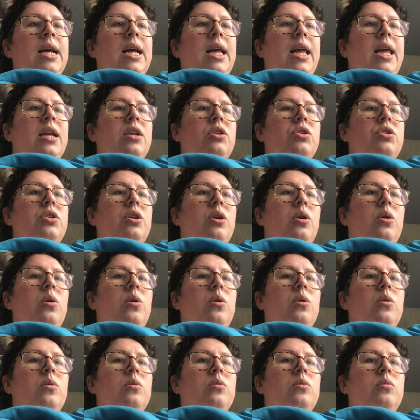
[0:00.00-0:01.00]
And
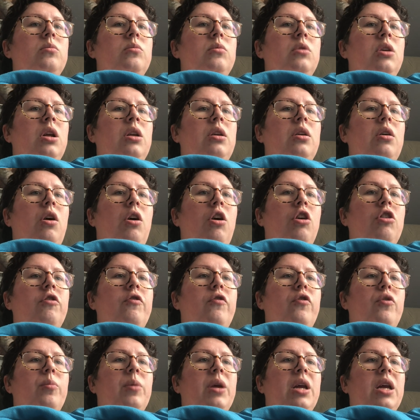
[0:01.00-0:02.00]
so it's hard
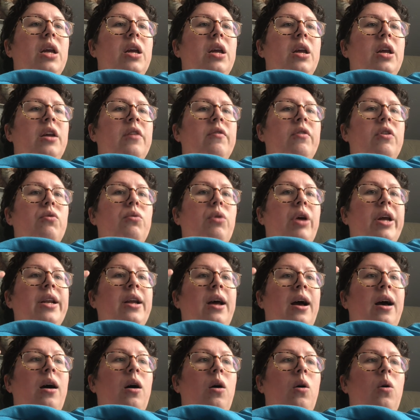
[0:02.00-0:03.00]
for me even right
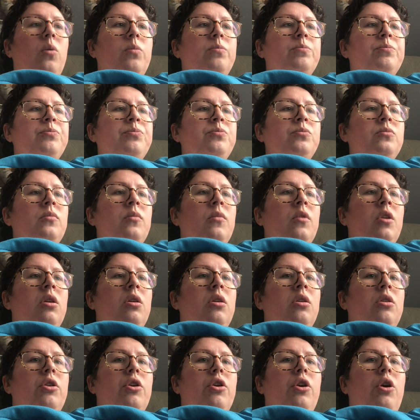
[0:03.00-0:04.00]
now,
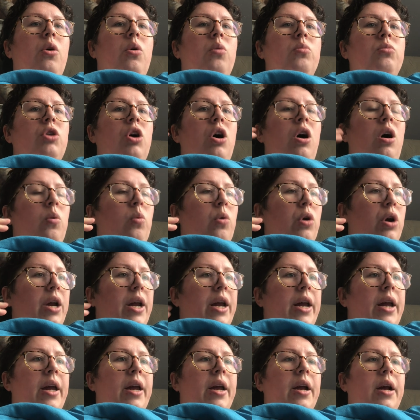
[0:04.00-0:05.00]
you know, not
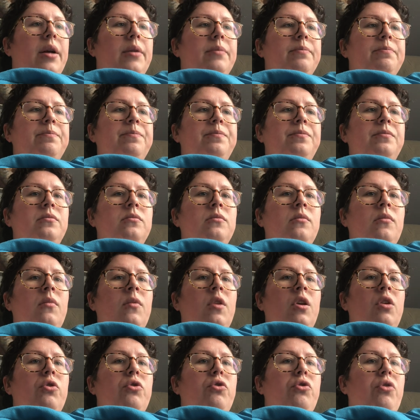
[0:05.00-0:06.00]
working,
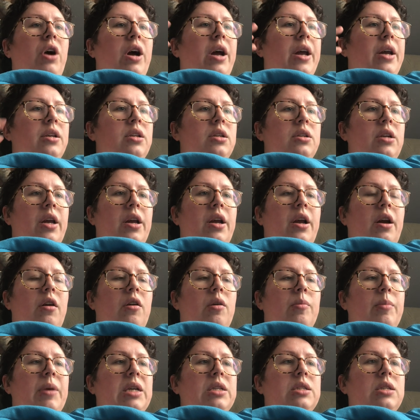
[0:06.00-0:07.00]
trying to take care
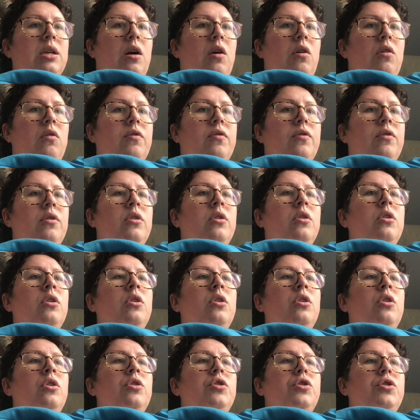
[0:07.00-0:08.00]
of myself,
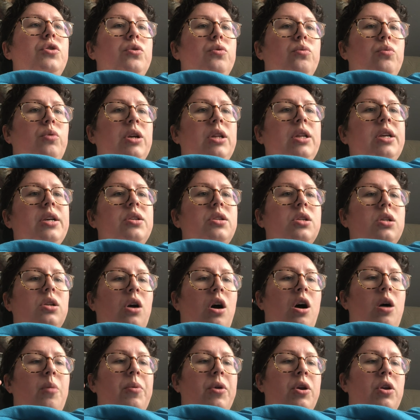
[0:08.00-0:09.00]
to really
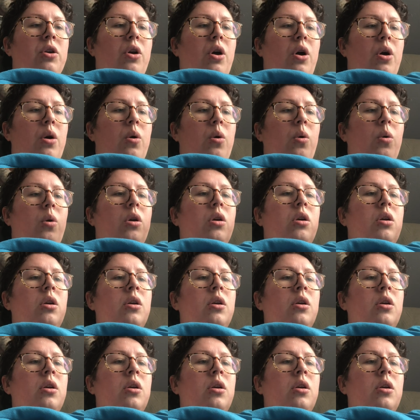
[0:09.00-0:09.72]
stop and go,